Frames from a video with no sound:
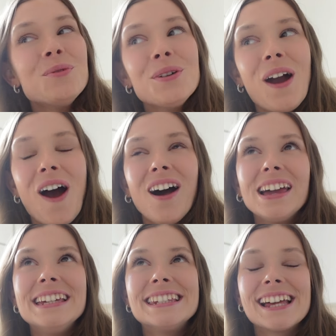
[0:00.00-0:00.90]
you
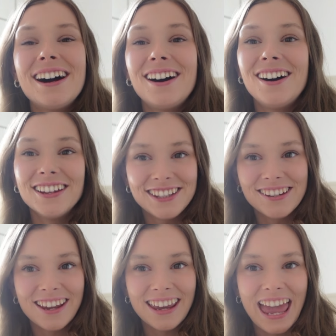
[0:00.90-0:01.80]
guys are
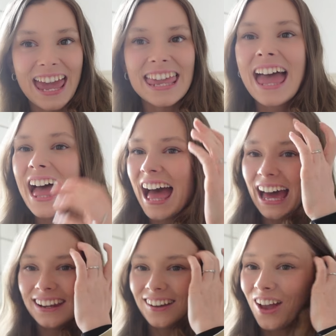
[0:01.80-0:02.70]
doing okay
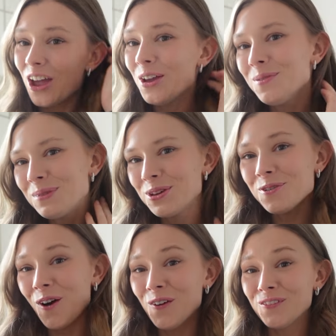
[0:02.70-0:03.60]
and I hope you
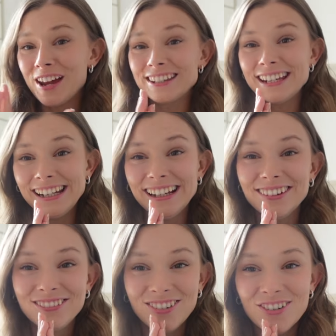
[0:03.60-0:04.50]
are ready
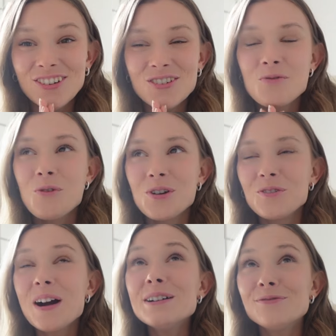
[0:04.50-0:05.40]
for one of
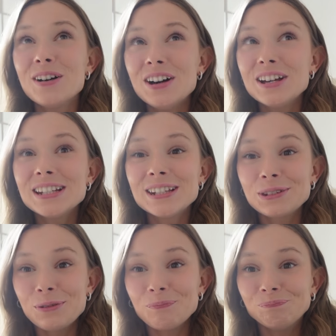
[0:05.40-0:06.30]
our
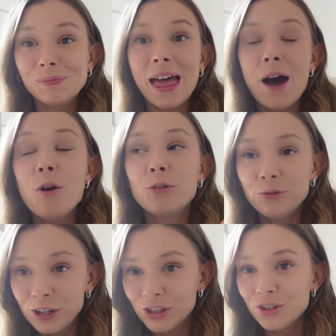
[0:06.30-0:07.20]
first
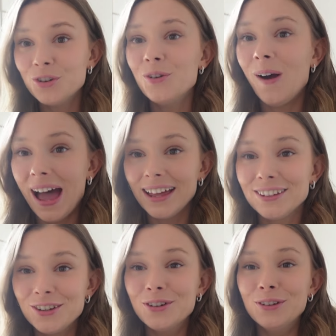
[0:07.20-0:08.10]
official
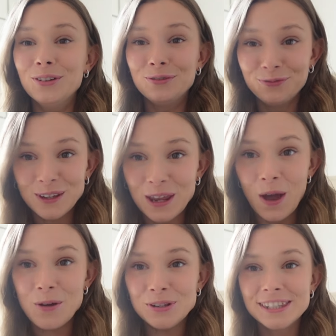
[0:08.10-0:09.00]
annual
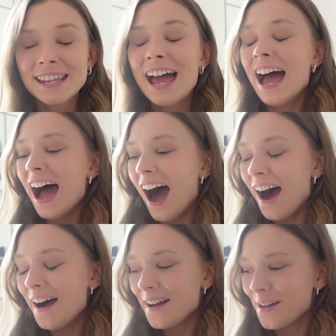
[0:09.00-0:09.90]
videos.
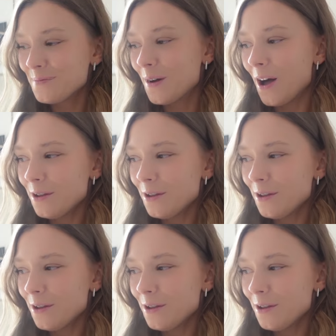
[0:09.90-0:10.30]
I'm